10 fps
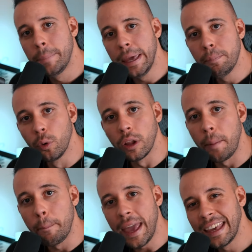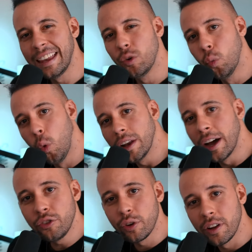People are making
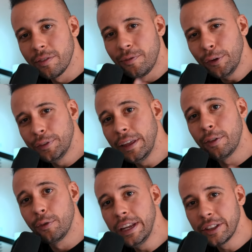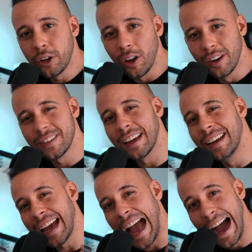$153
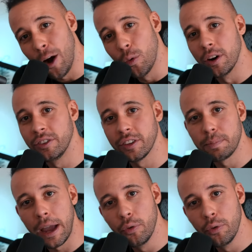an hour just by